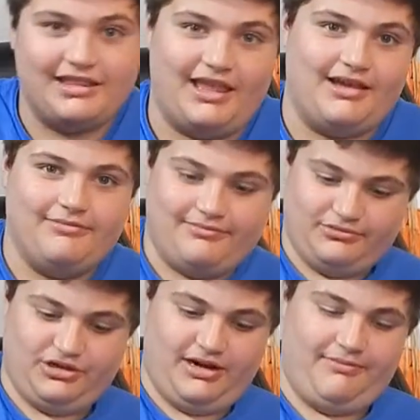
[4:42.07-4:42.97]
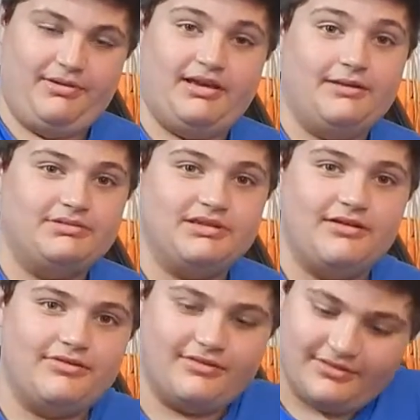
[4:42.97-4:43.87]
like I'm trying to pick up
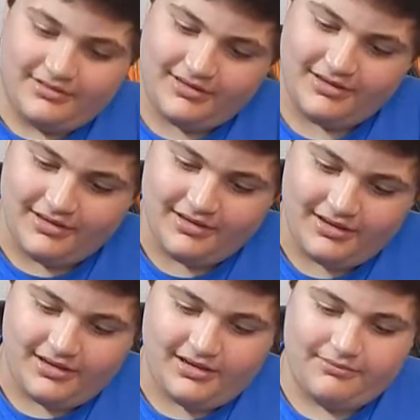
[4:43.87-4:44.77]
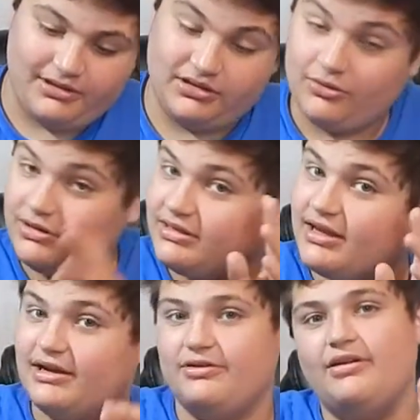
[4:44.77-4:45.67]
stuff. But the one
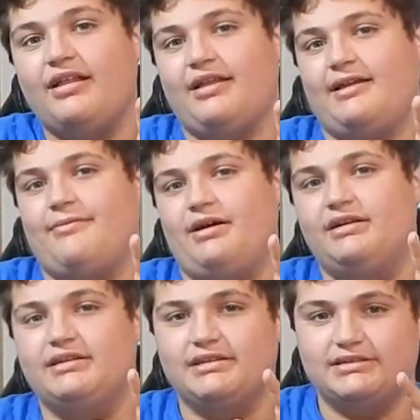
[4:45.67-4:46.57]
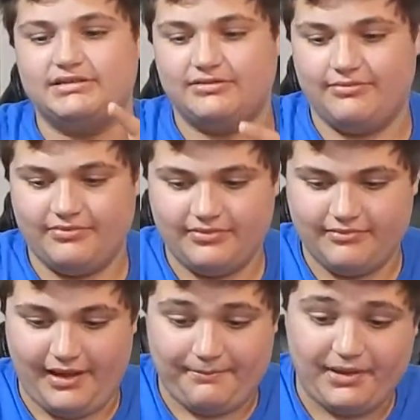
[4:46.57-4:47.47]
thing I do not like about it is
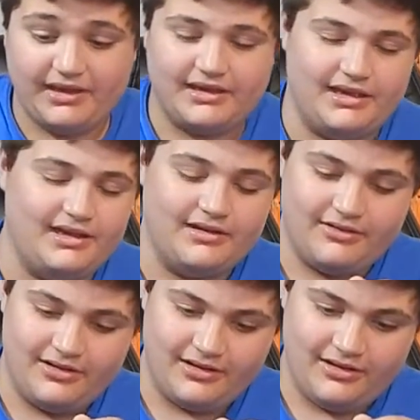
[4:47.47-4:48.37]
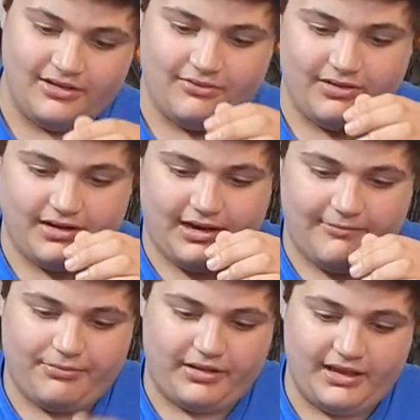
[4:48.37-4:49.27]
my pinky. When
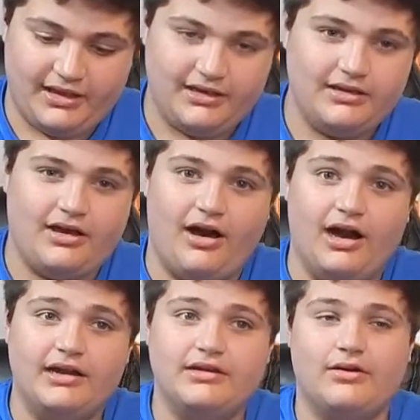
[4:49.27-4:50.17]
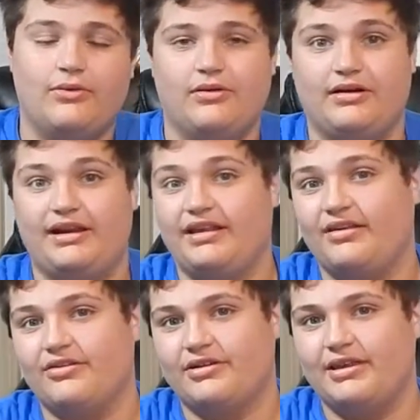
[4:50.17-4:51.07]
I'm playing COD or any
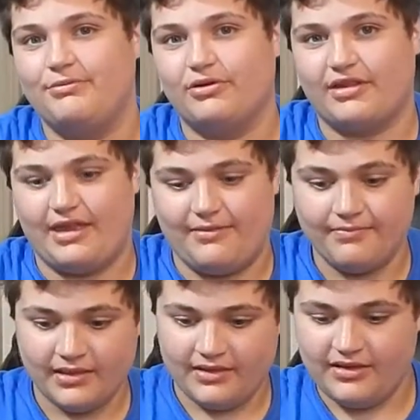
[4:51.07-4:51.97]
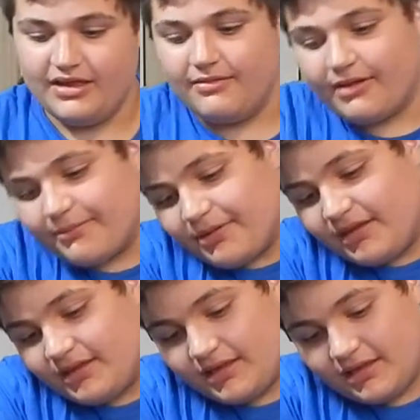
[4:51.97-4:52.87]
other keyboard game, my
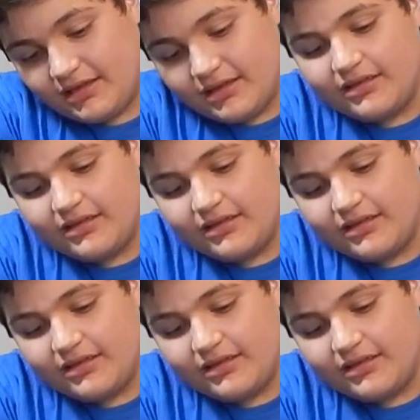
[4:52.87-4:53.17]
pinky